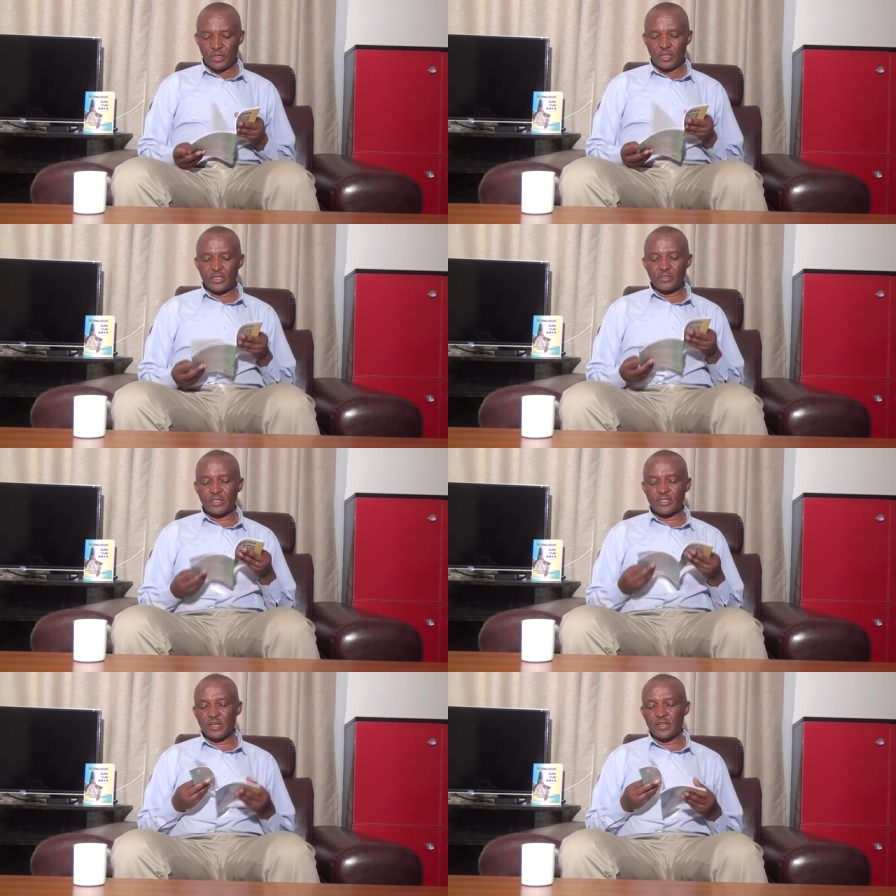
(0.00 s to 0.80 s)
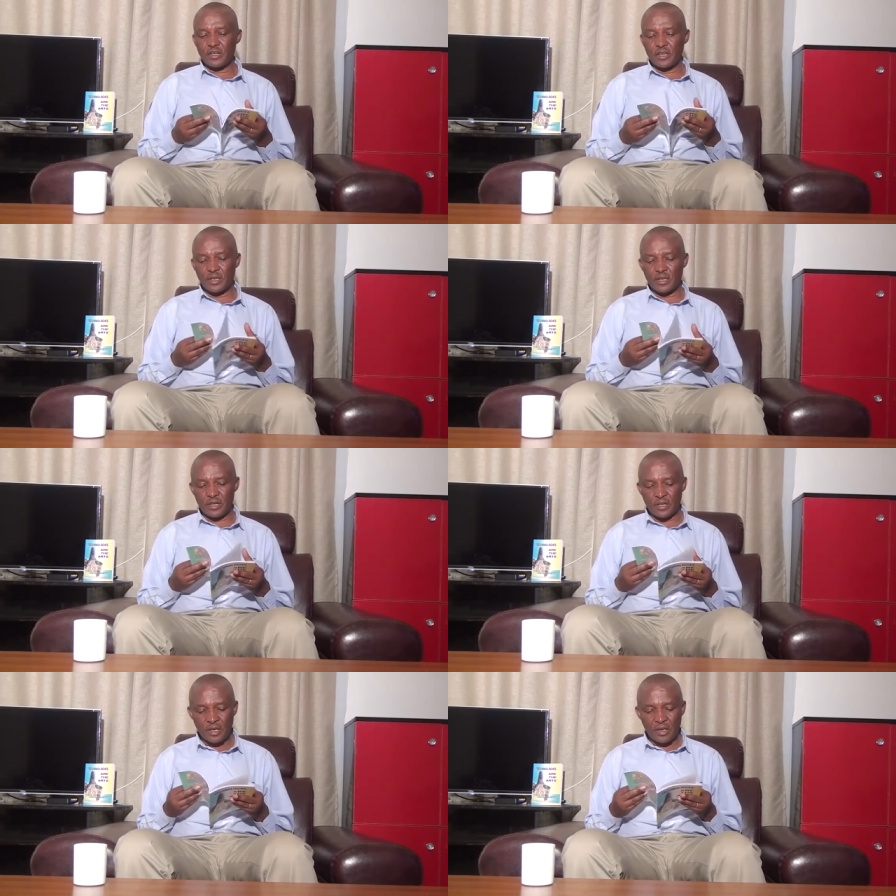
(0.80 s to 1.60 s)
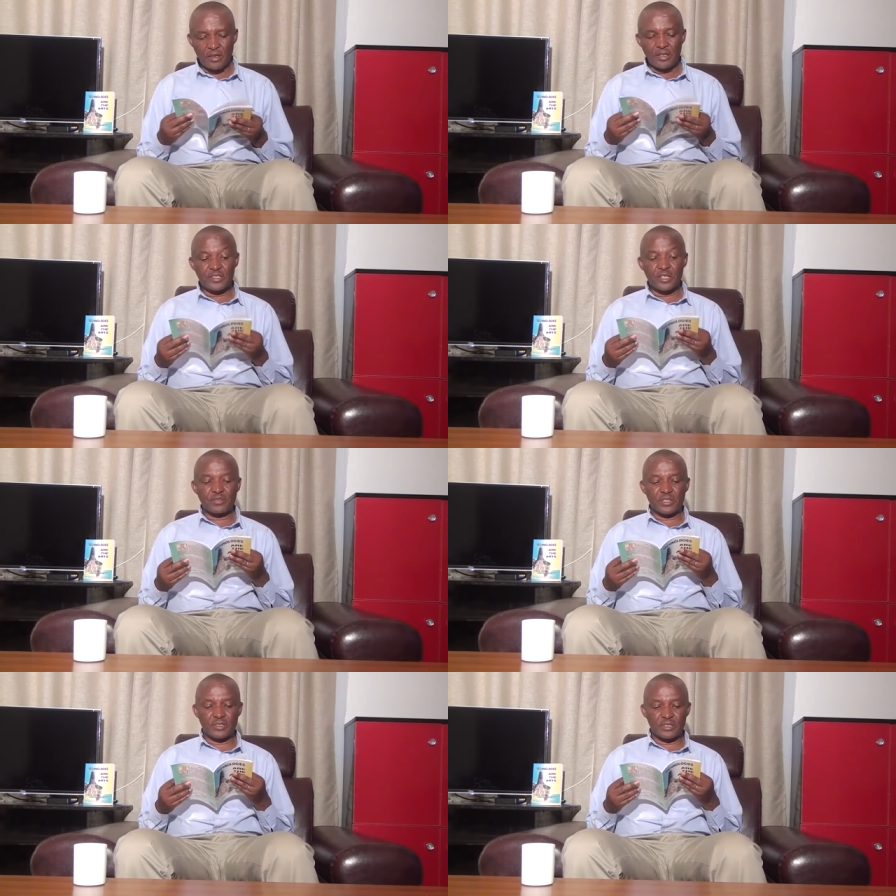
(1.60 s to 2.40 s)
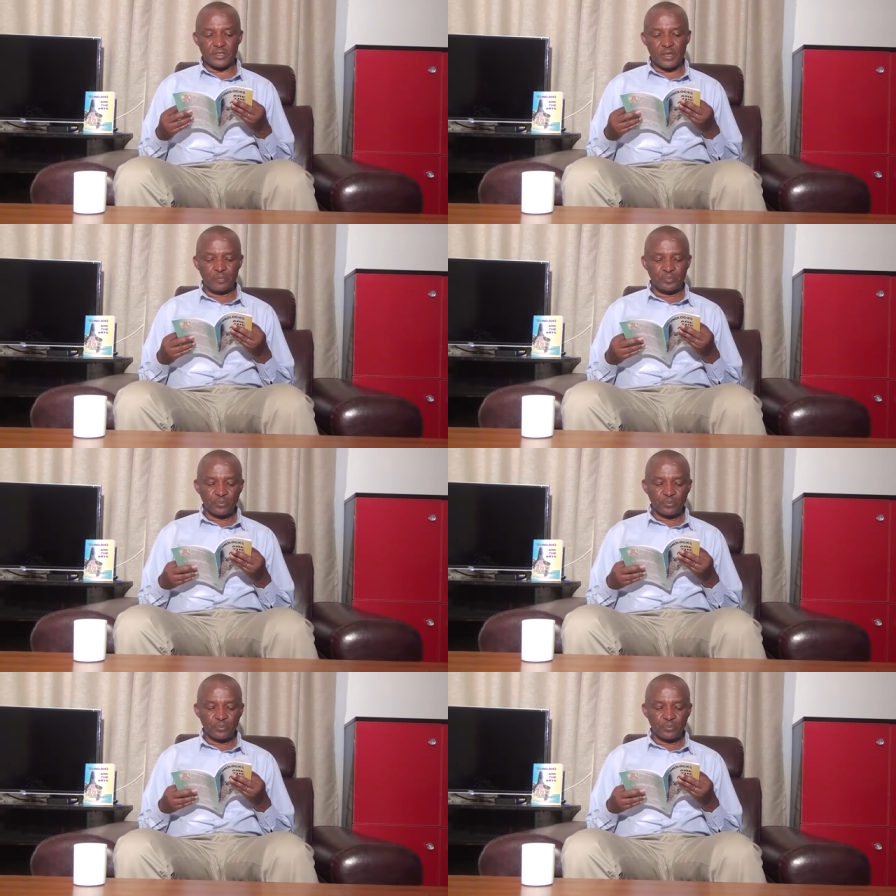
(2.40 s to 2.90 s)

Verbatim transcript: It is written uh, in chapter 6.